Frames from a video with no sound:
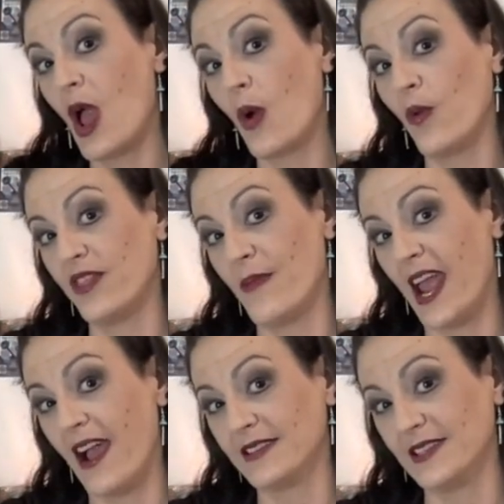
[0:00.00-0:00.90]
with my
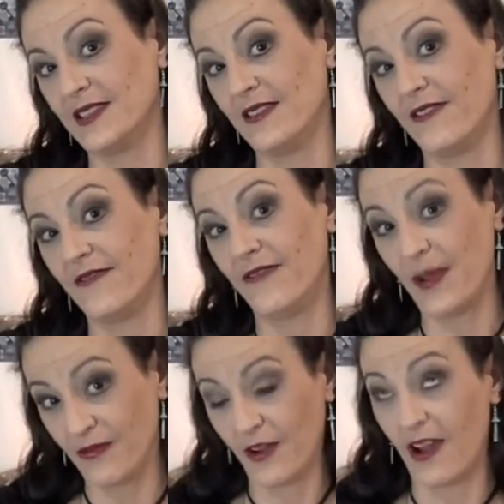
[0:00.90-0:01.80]
access to
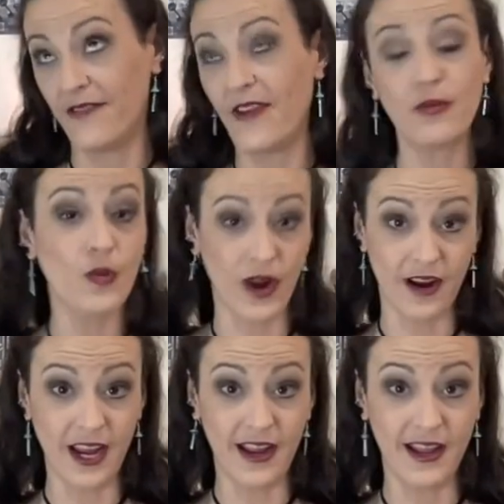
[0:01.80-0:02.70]
the
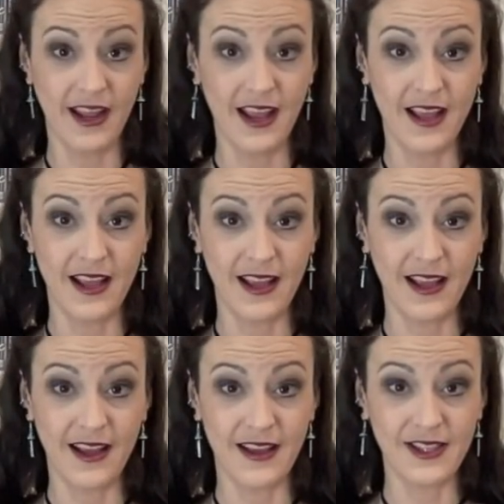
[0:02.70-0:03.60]
February
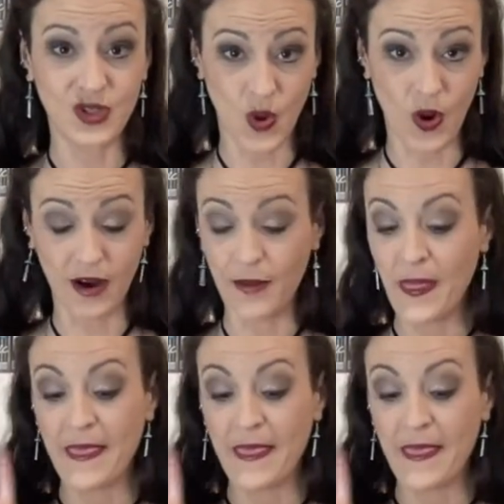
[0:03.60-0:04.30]
store.